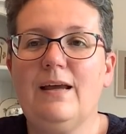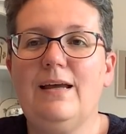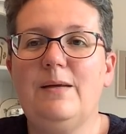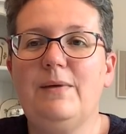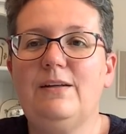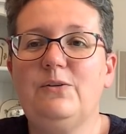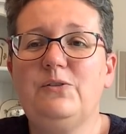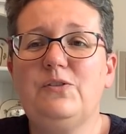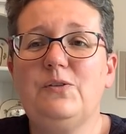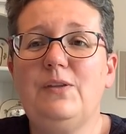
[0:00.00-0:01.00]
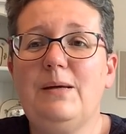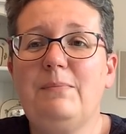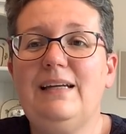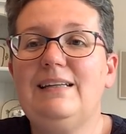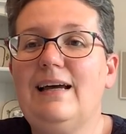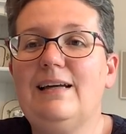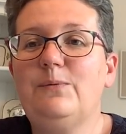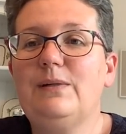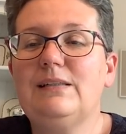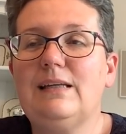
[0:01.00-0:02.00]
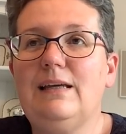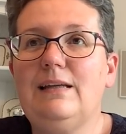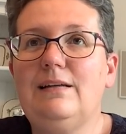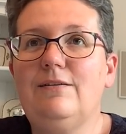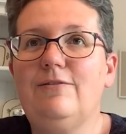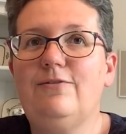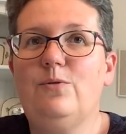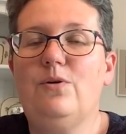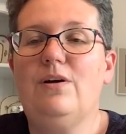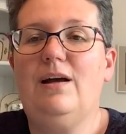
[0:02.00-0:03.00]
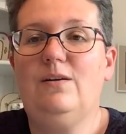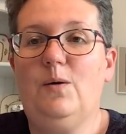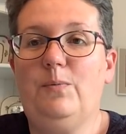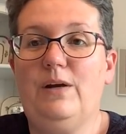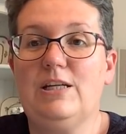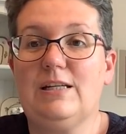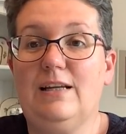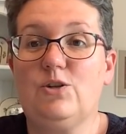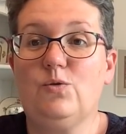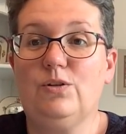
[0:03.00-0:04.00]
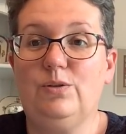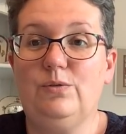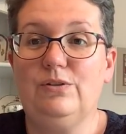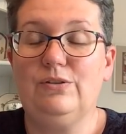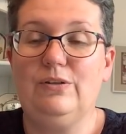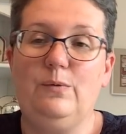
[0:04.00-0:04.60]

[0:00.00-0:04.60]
And also then my dad went in for an operation at short notice. So it